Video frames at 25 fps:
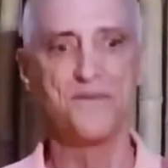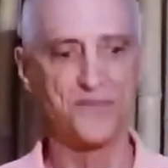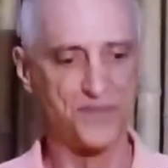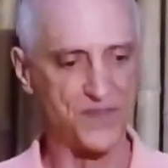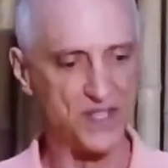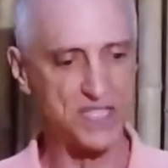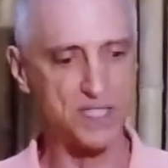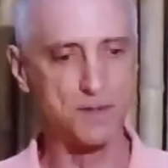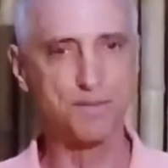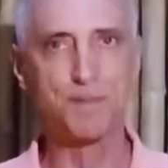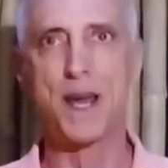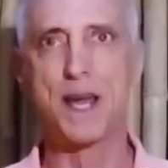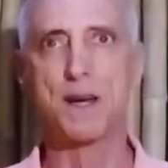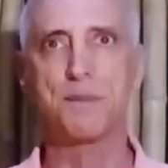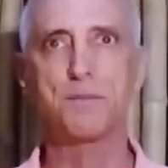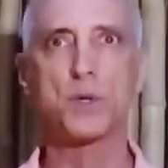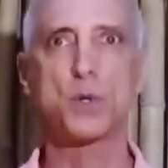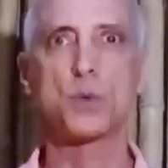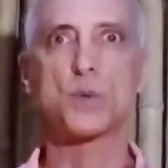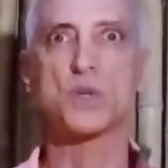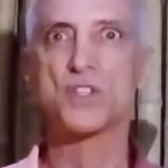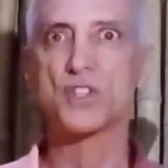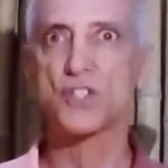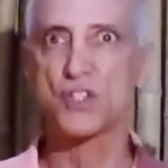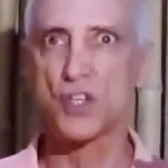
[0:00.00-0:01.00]
This
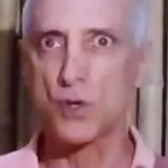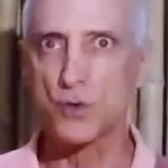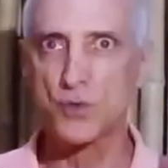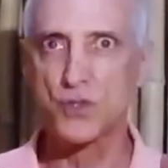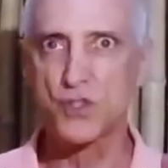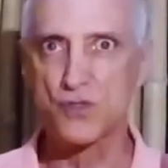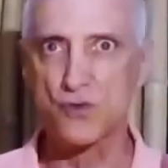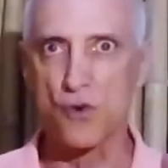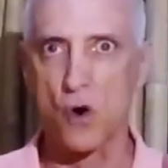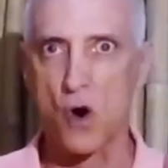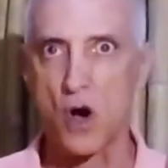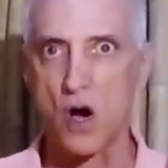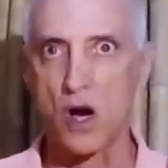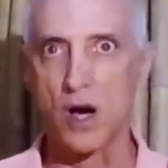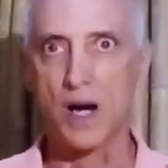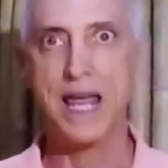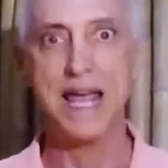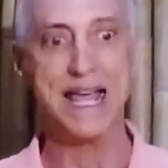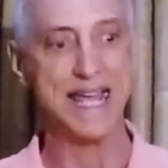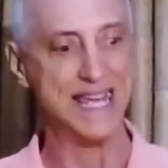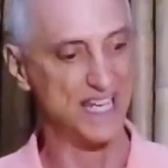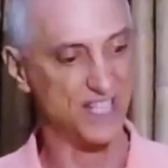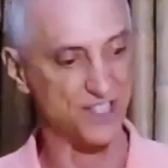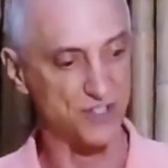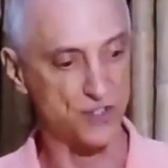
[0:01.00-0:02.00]
bamboo is so strong,
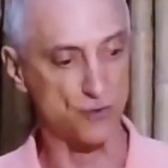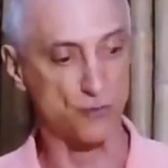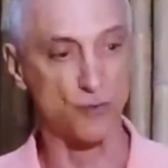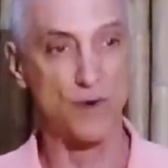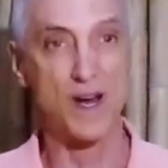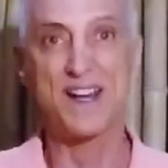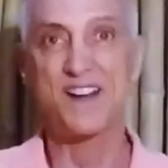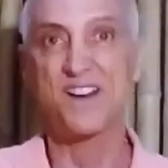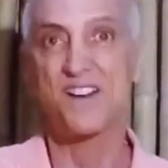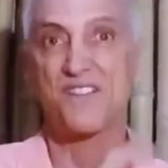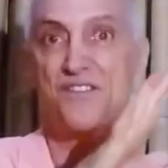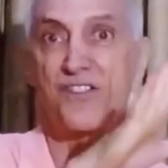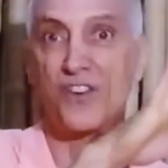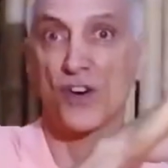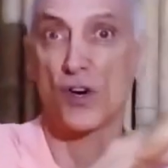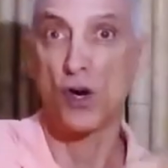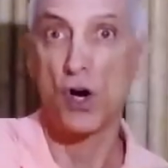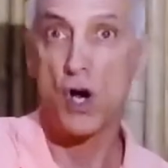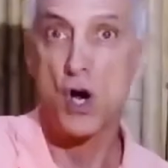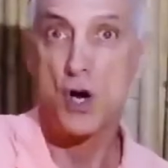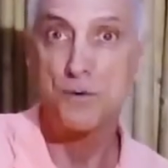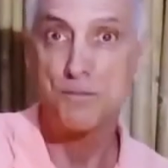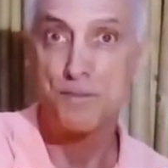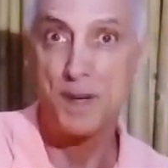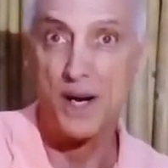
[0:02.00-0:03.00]
it's rated for
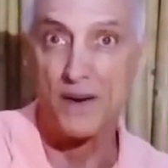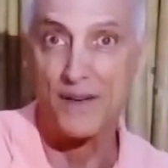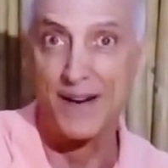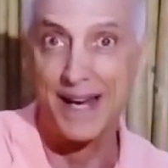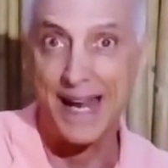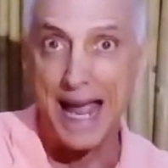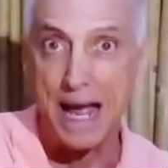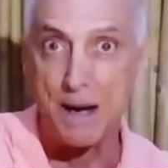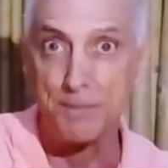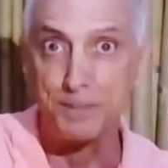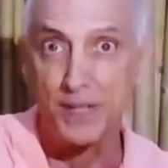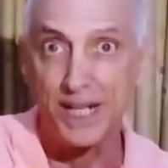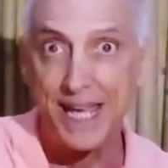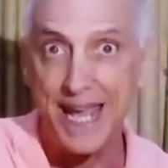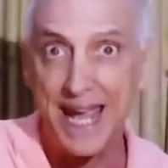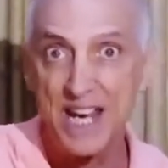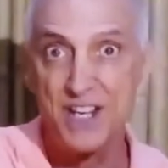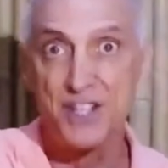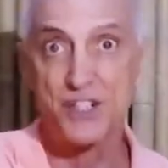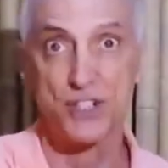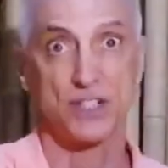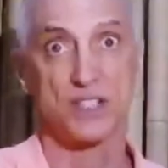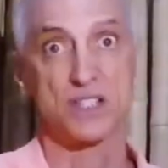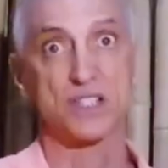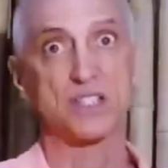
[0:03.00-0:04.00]
load-bearing
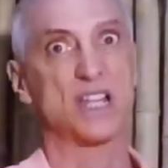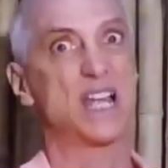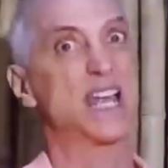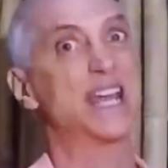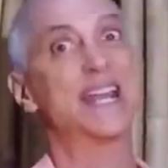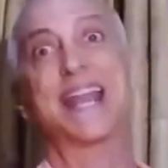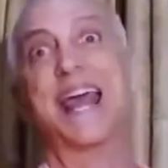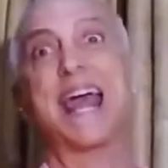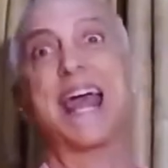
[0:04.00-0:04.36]
applications. In